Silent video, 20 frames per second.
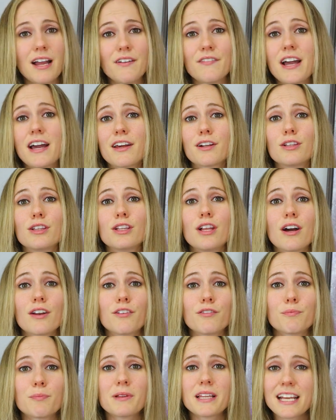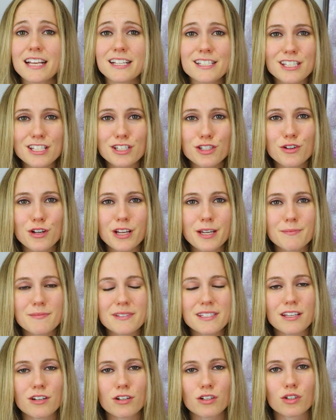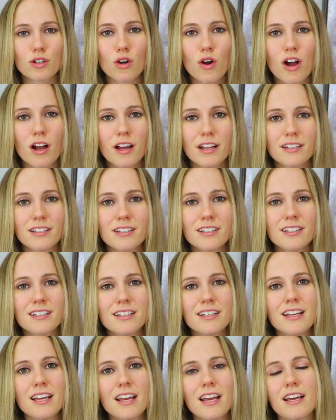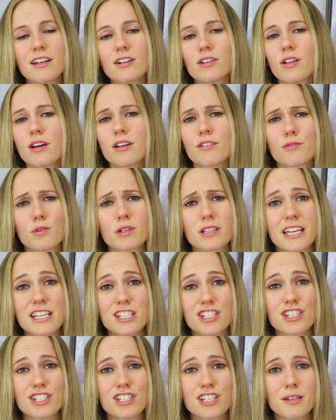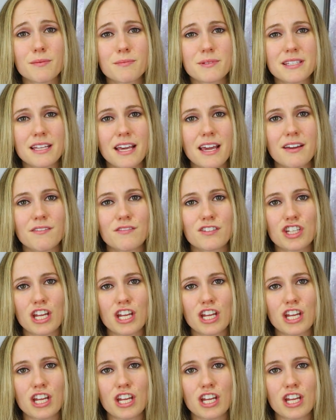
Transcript: I've had a lot of plans and dreams that are gone, and a lot of relationships that have